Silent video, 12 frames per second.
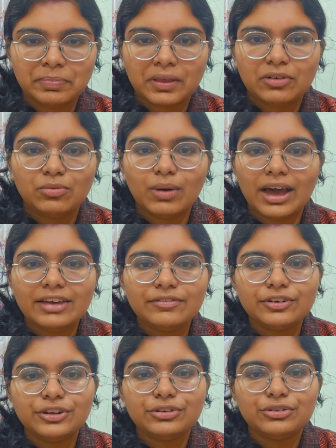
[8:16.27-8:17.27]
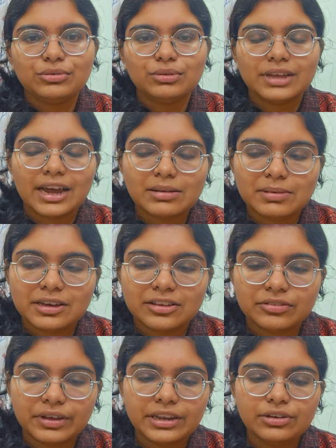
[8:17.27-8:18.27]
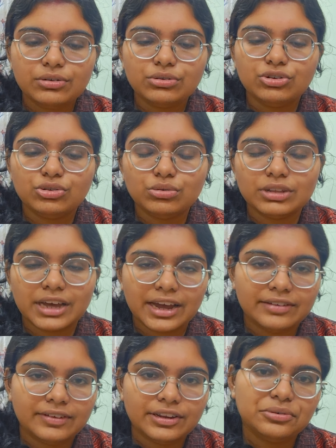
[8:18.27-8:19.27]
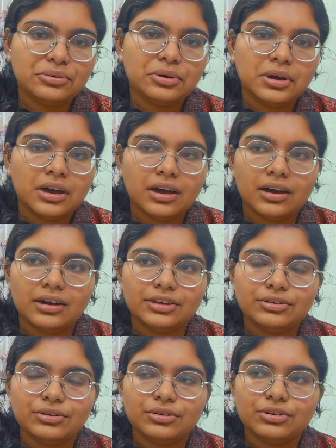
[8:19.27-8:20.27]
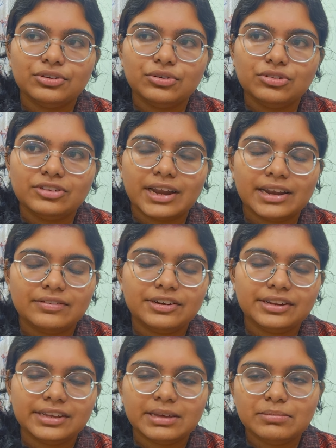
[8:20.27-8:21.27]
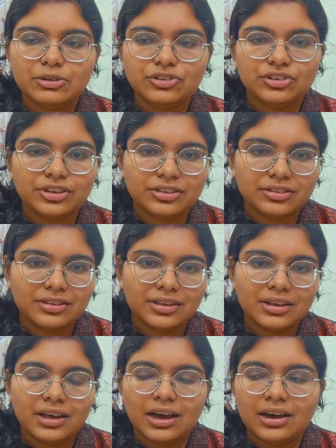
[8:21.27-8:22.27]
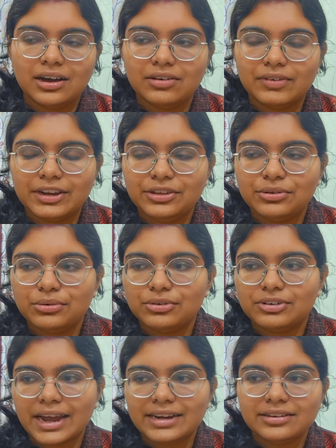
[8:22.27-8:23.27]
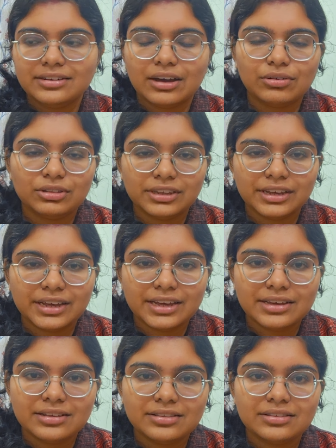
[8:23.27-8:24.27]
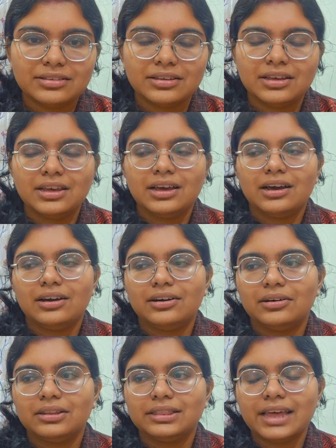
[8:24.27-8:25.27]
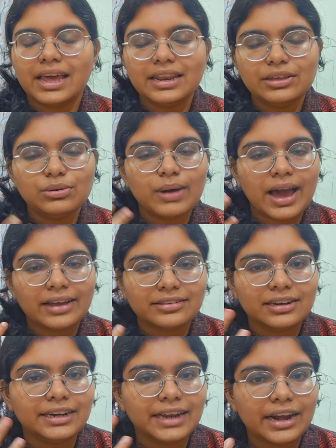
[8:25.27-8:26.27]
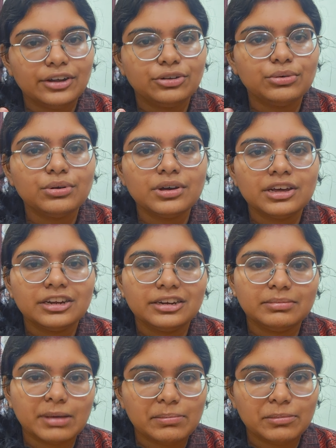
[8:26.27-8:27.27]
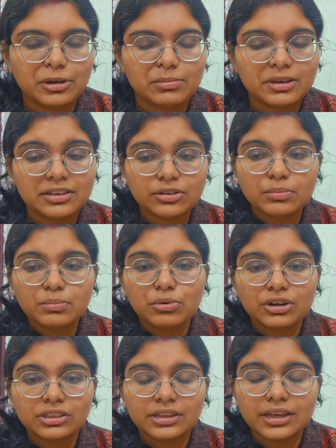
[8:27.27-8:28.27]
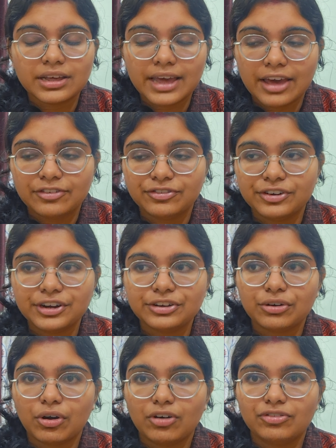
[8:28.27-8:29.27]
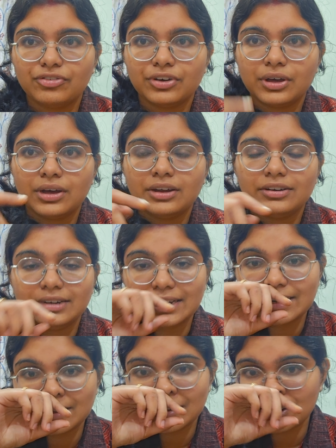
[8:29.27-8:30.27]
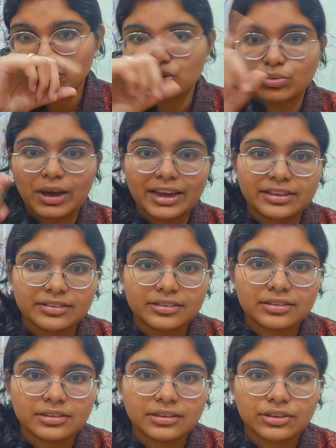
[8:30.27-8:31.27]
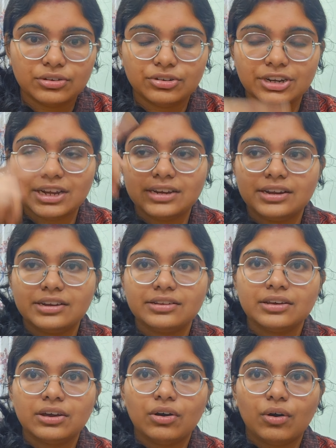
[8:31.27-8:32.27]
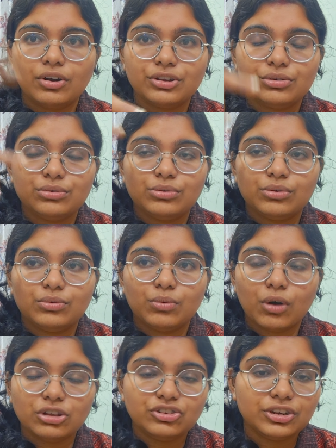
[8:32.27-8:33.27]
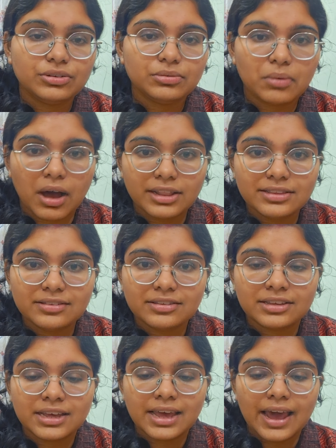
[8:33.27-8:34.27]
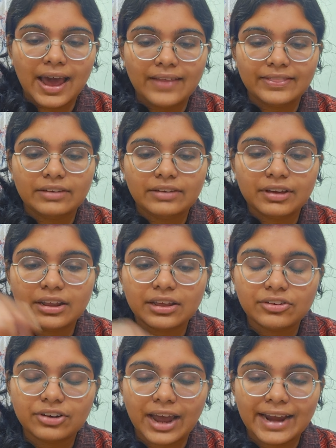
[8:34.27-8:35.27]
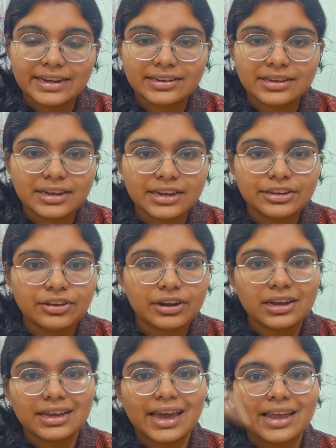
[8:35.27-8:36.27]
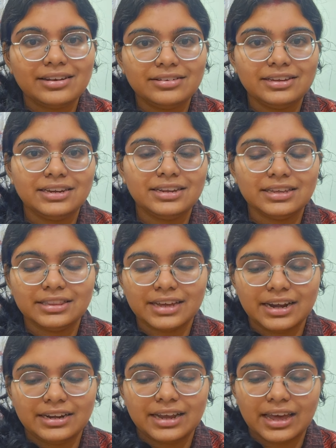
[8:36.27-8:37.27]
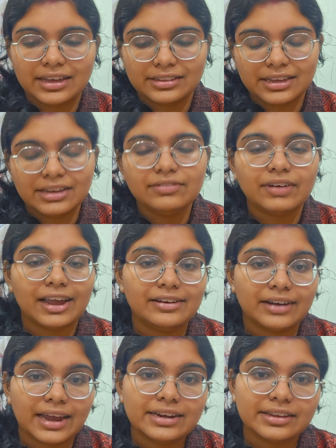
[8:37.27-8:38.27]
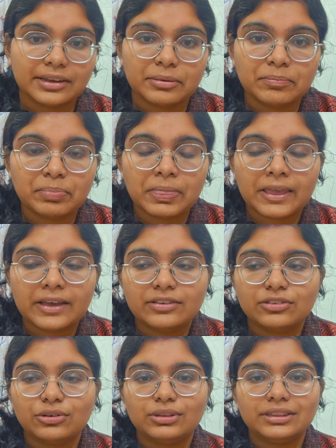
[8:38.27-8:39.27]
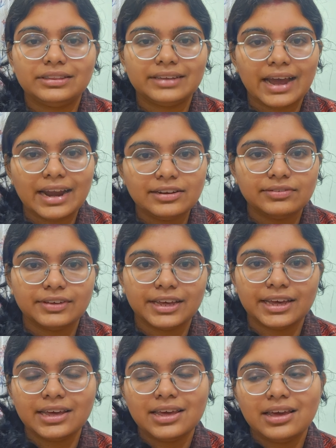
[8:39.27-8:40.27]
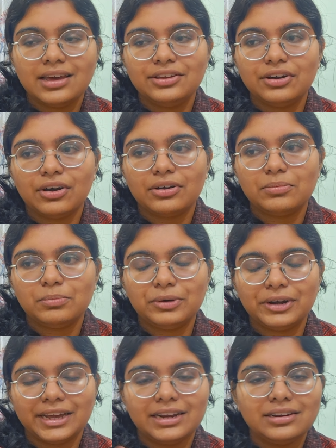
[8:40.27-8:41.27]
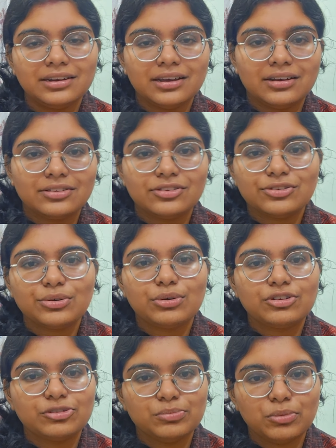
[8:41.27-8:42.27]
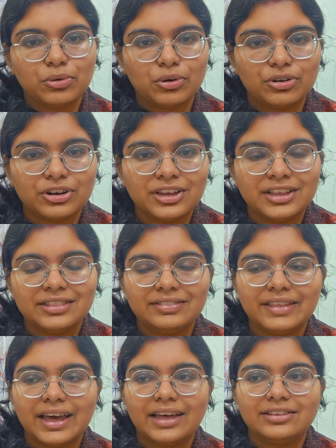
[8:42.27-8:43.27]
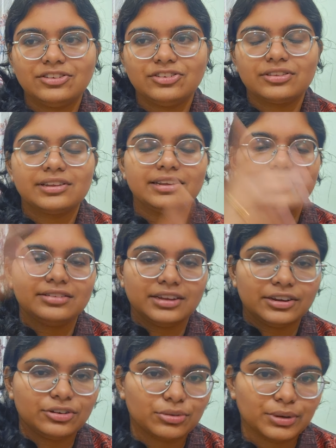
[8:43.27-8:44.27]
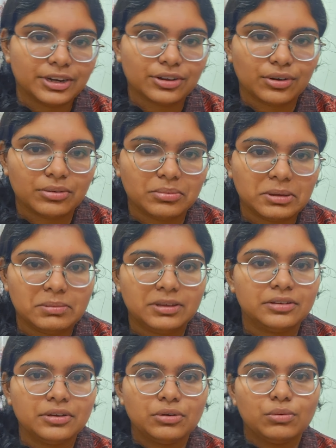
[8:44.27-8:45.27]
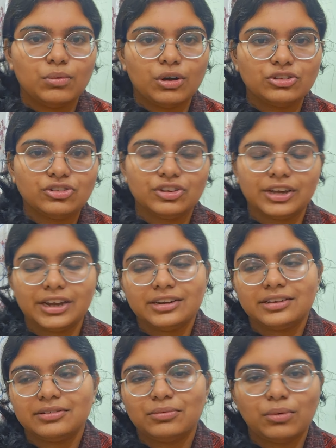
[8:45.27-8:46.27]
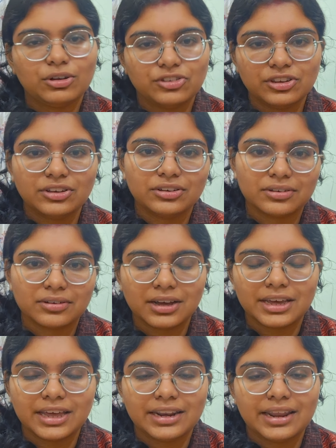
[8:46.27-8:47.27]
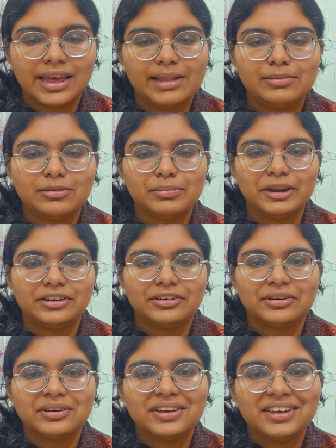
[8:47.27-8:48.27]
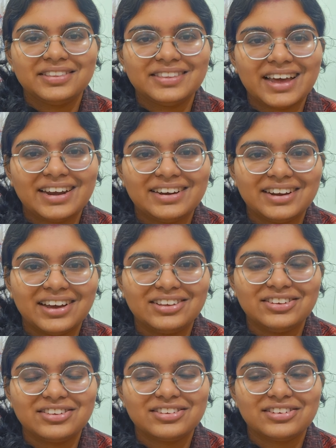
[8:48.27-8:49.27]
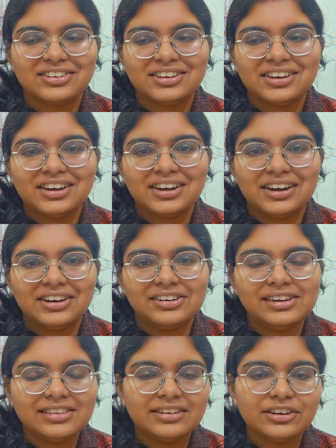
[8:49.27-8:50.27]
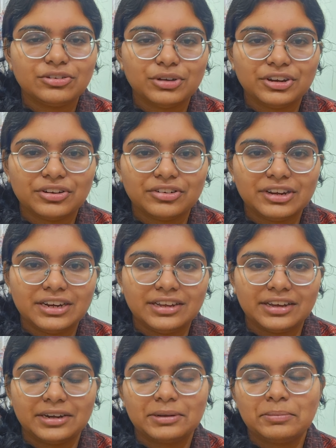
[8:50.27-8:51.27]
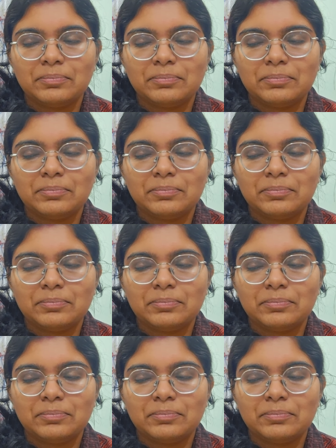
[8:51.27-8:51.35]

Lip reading: Why would you do that? Because when you do that, when you use relevant images, when you write down things, then you actually tend to remember, because you put the effort of reading it twice. You read it or you watch it once, and then when you're writing it, you're again reading the entire thing while writing. So that way your brain stores more than just listening to it, or maybe watching it. Watching again helps better than just listening to it or reading it.